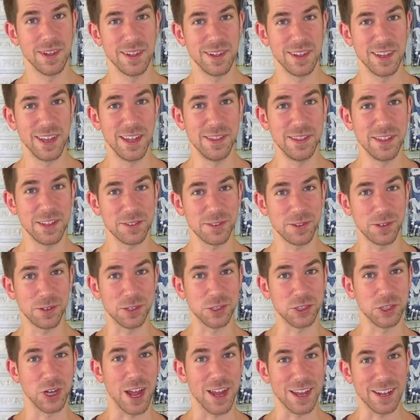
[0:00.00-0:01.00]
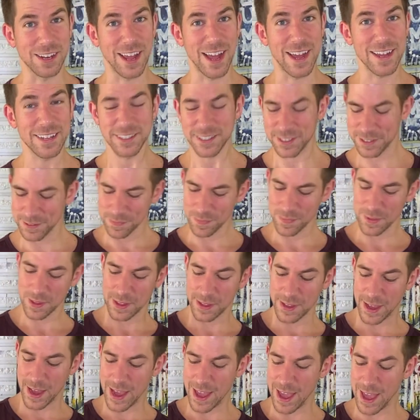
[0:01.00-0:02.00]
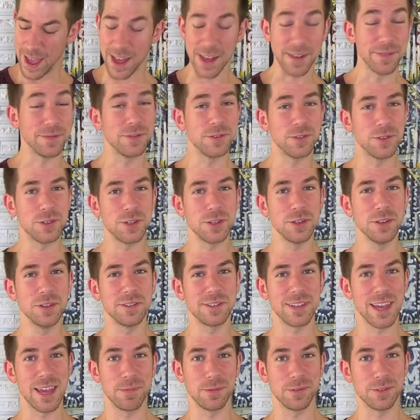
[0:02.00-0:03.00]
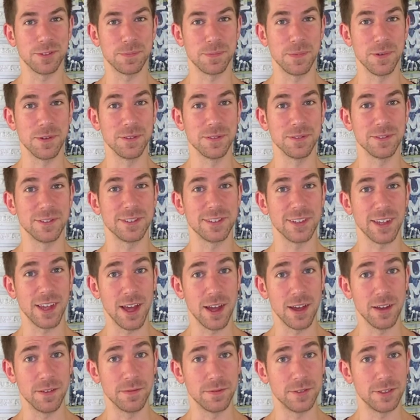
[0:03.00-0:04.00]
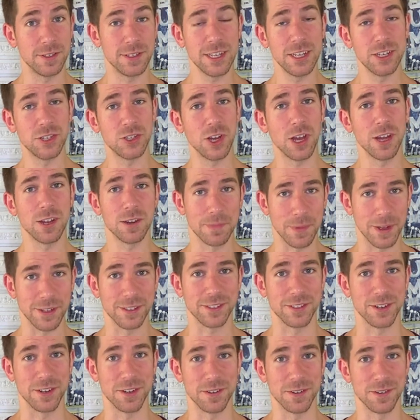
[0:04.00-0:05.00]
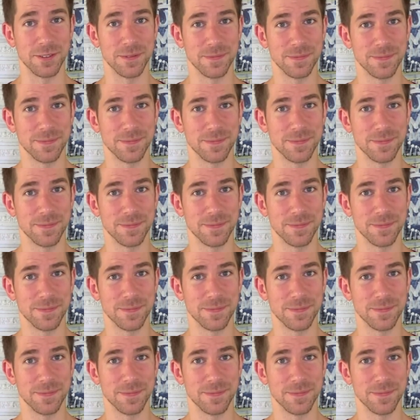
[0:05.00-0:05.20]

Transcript: In this little shot glass, I have 2 tablespoons of Dijon mustard.